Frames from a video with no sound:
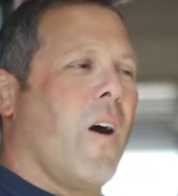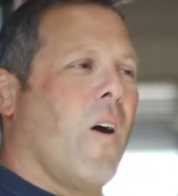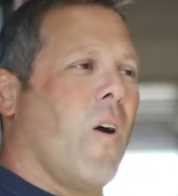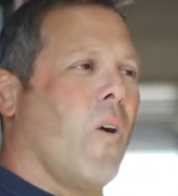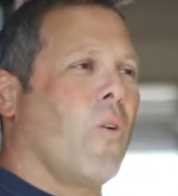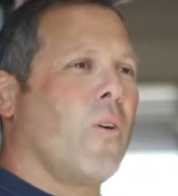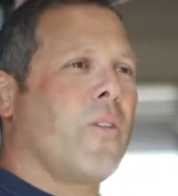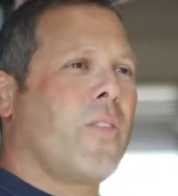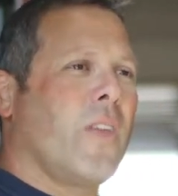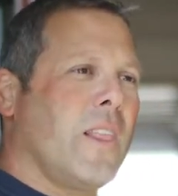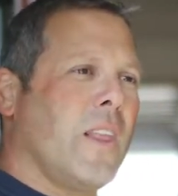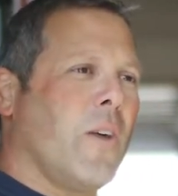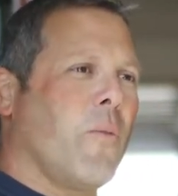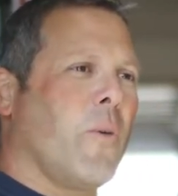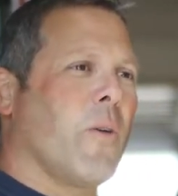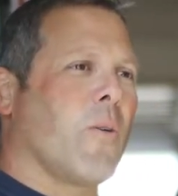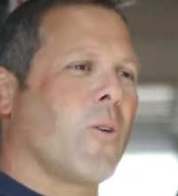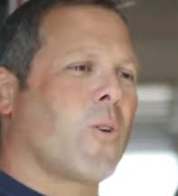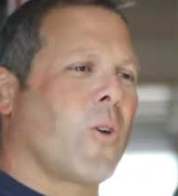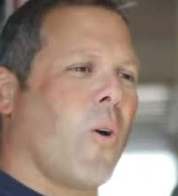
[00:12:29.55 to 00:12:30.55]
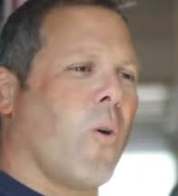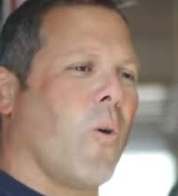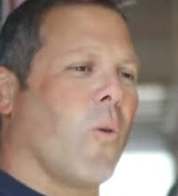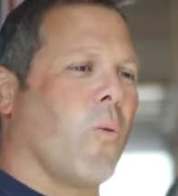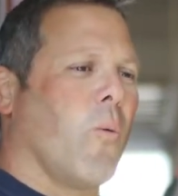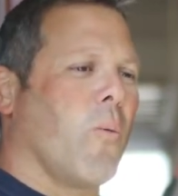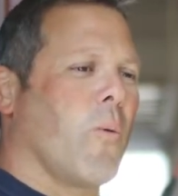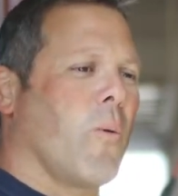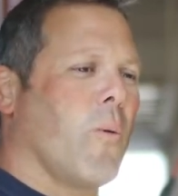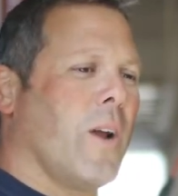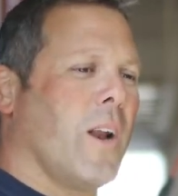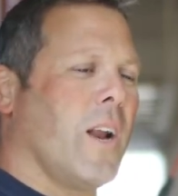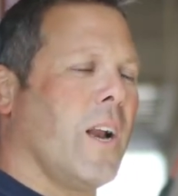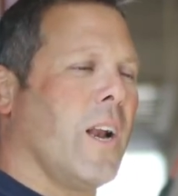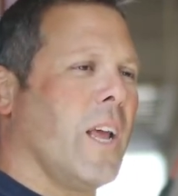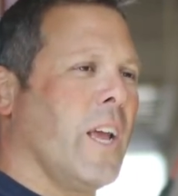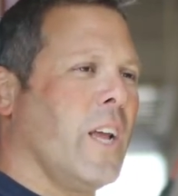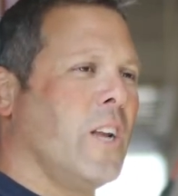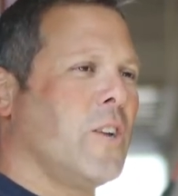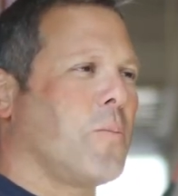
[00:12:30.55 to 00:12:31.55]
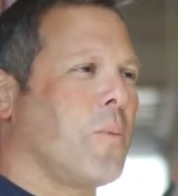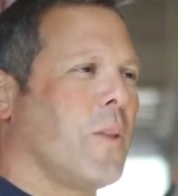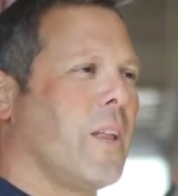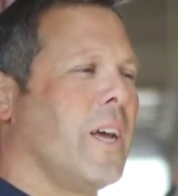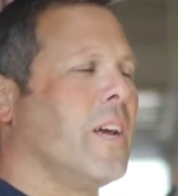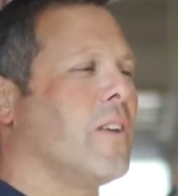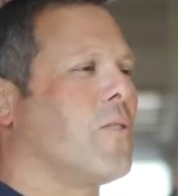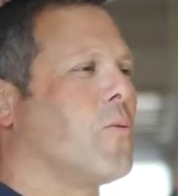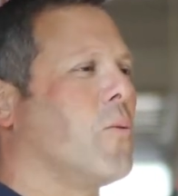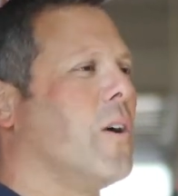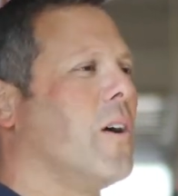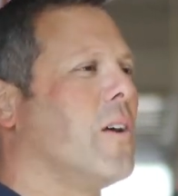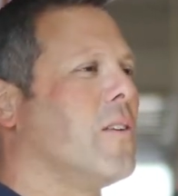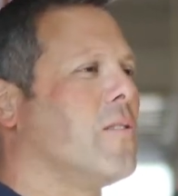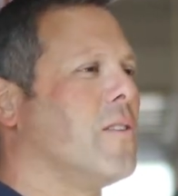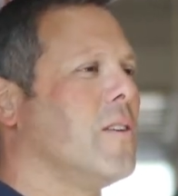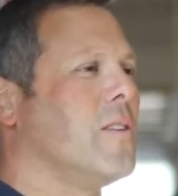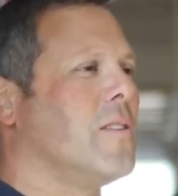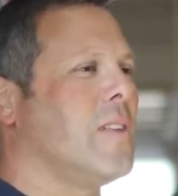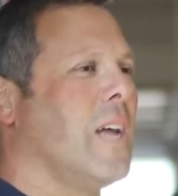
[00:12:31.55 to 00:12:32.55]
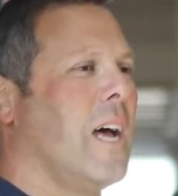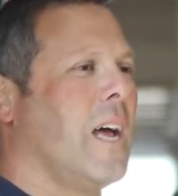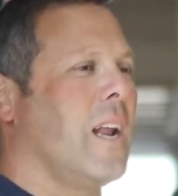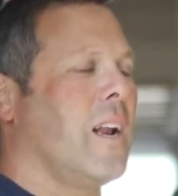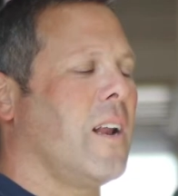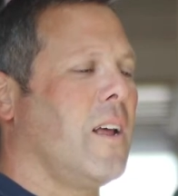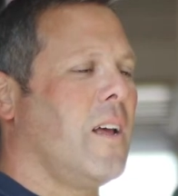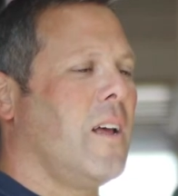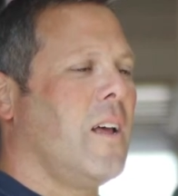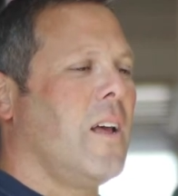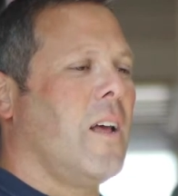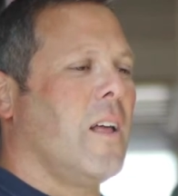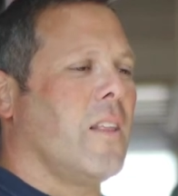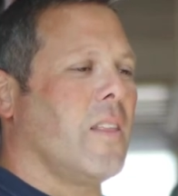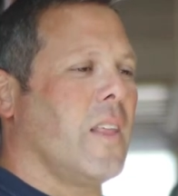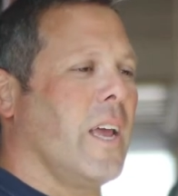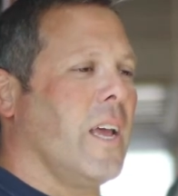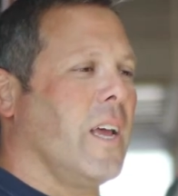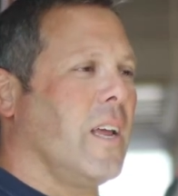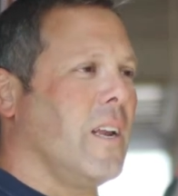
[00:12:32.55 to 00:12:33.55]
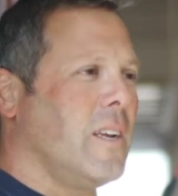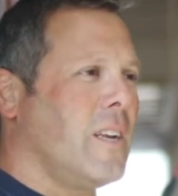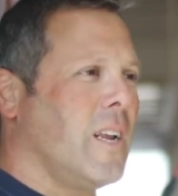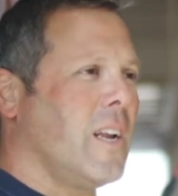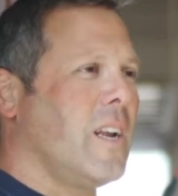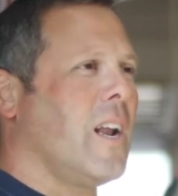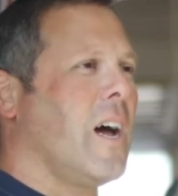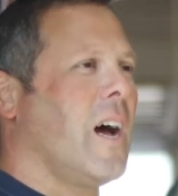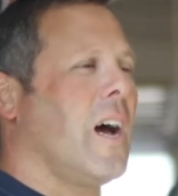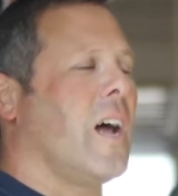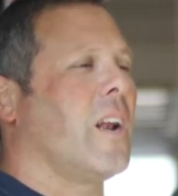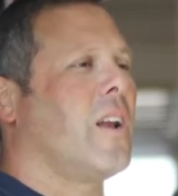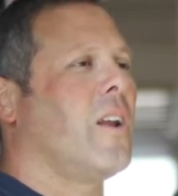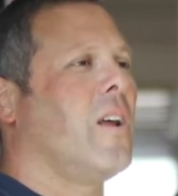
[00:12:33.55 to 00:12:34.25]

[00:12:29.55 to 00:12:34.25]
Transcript: Only thing that we were told when we went into each place is that they did not